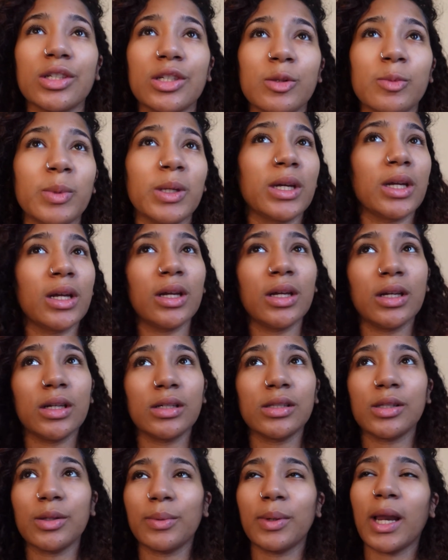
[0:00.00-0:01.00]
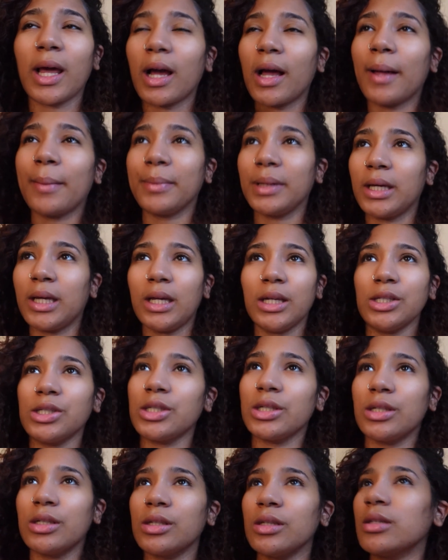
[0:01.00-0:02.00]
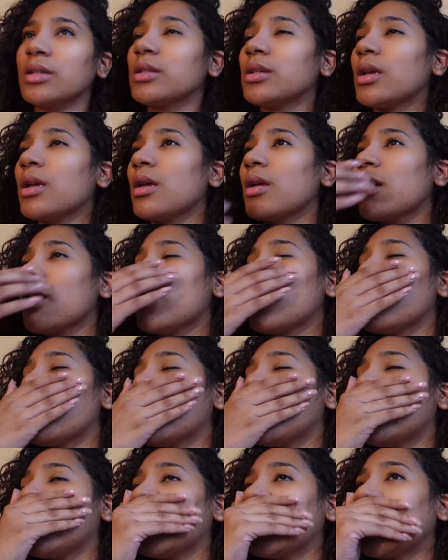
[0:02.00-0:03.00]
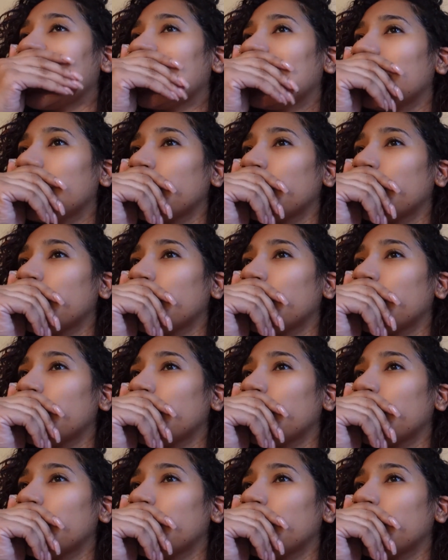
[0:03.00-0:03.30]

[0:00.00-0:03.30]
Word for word: just because there were like complications um,